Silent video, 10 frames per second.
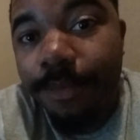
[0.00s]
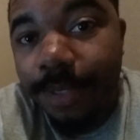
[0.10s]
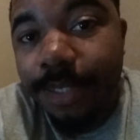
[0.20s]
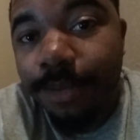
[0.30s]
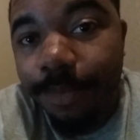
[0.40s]

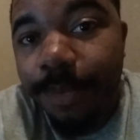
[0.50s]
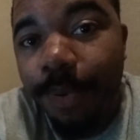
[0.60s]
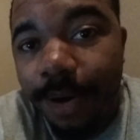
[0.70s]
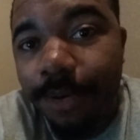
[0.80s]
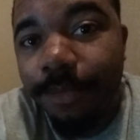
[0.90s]
this will be
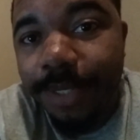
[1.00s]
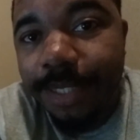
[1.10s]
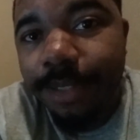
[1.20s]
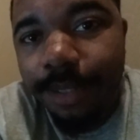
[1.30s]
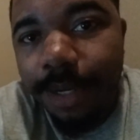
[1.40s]
part of the
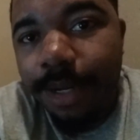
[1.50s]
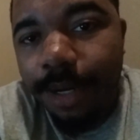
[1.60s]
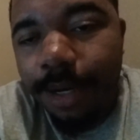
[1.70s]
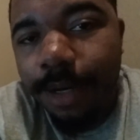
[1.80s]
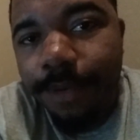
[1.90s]
reason,
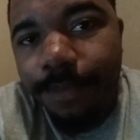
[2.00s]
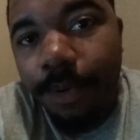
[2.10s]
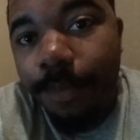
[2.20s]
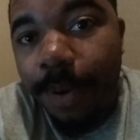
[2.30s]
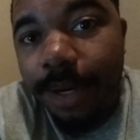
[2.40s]

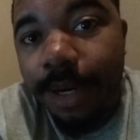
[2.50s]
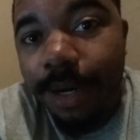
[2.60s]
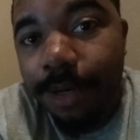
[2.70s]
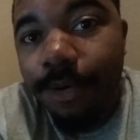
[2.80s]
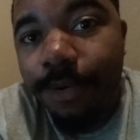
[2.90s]
or part of the
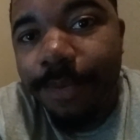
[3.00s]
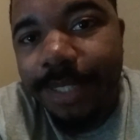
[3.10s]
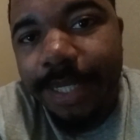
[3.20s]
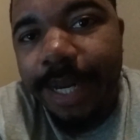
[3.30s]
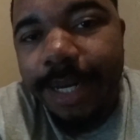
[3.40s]
ongoing
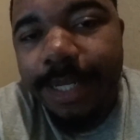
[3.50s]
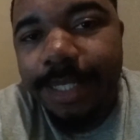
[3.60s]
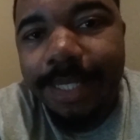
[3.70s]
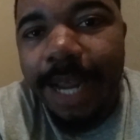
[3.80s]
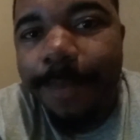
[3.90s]
reason that
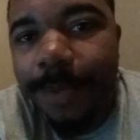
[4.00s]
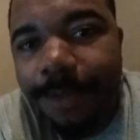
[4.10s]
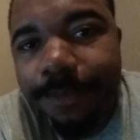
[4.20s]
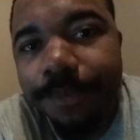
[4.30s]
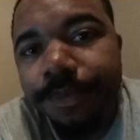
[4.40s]
this is
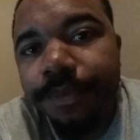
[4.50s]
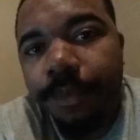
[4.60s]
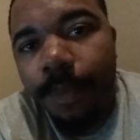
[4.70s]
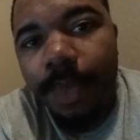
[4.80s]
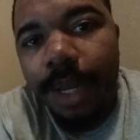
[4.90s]
happening.
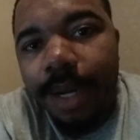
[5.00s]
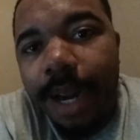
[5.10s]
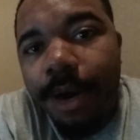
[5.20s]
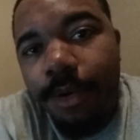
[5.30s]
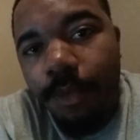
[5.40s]

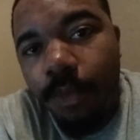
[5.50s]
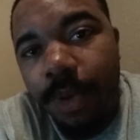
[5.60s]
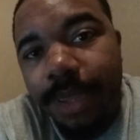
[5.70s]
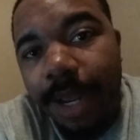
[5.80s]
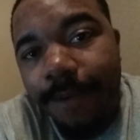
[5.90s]
Now,
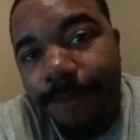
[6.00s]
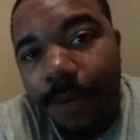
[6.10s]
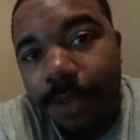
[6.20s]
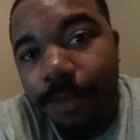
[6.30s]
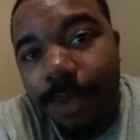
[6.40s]
without
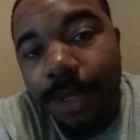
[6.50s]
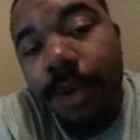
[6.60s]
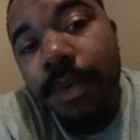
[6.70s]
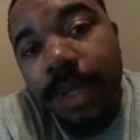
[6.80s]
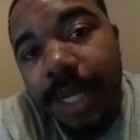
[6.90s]
further
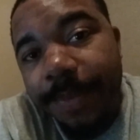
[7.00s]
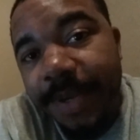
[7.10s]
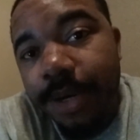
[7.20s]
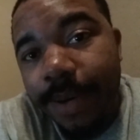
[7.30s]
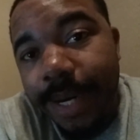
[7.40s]
ado, let me
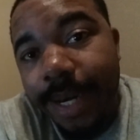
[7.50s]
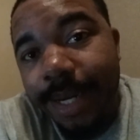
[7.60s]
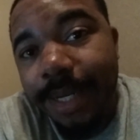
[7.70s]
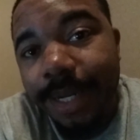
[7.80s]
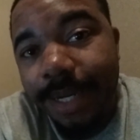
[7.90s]
go ahead
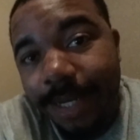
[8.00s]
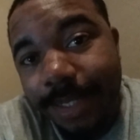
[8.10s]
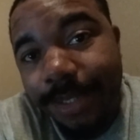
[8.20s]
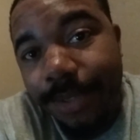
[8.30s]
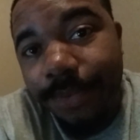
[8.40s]
and get
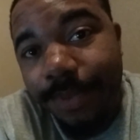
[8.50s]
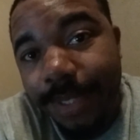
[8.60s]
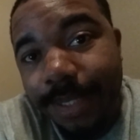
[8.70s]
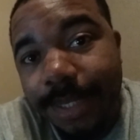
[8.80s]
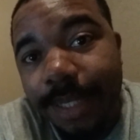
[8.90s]
into
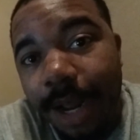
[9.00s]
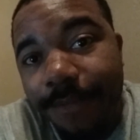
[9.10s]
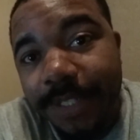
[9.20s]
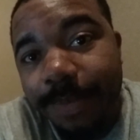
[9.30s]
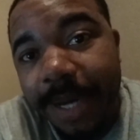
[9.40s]
this
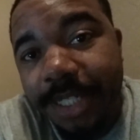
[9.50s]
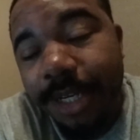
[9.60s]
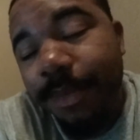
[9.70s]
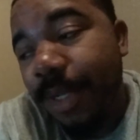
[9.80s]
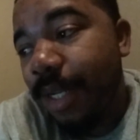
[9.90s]
Dolphins
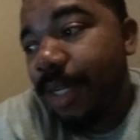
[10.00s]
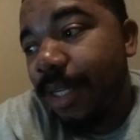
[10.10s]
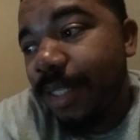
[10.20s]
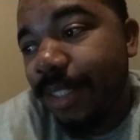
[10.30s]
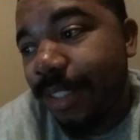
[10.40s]
matchup.
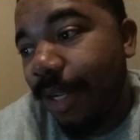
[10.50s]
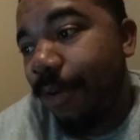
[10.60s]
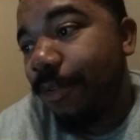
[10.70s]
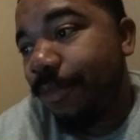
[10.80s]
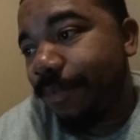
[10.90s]

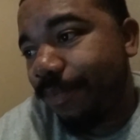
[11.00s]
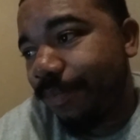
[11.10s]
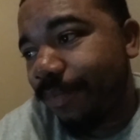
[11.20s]
So,